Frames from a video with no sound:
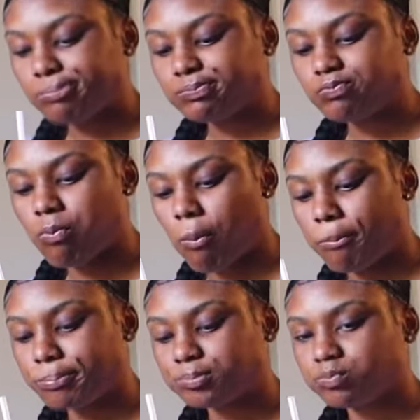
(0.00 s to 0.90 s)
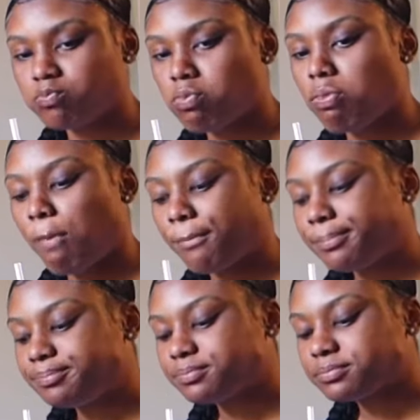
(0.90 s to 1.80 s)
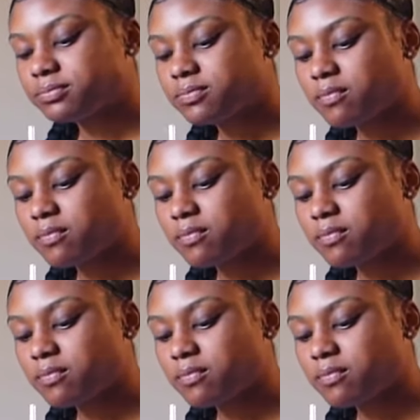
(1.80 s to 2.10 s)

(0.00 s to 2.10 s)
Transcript: Are you looking at your drink like that? Isn't that good?